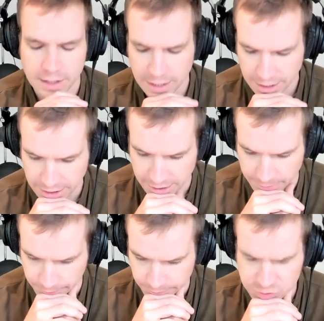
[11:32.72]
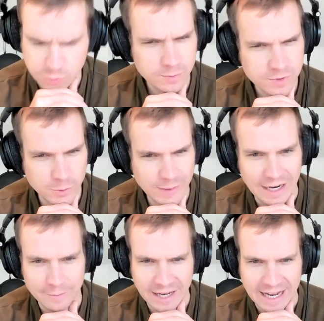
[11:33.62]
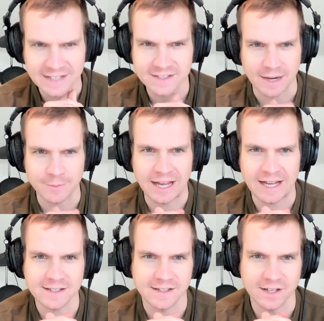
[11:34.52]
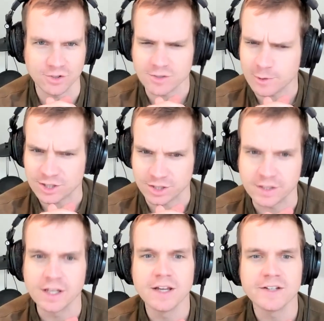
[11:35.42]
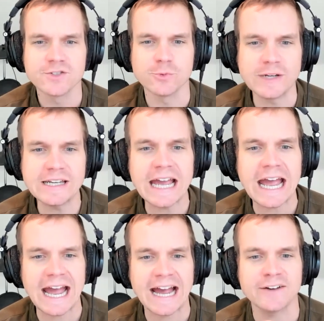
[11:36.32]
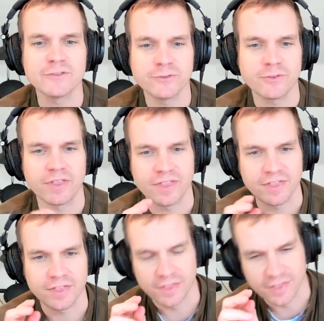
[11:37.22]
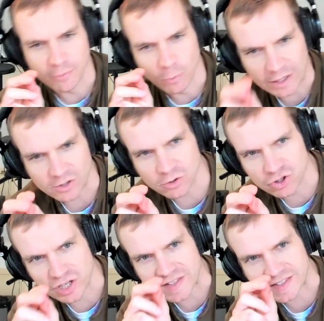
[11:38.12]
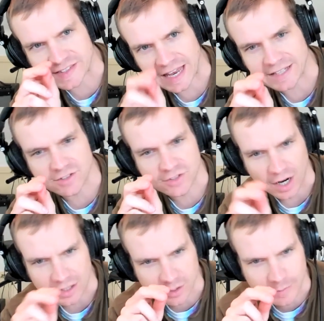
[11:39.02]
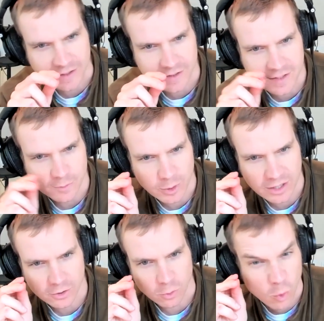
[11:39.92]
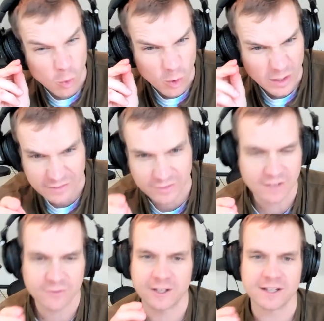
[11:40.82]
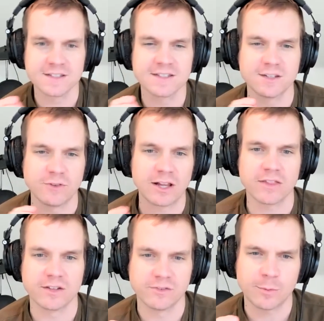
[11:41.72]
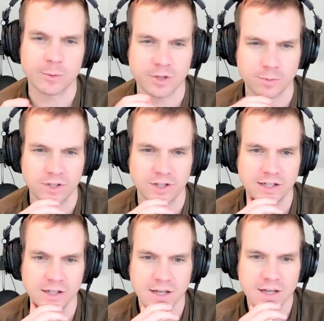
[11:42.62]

Do we? I'm gonna ask a dangerous question. Do we have what you just said documented somewhere, even if it is the developer community?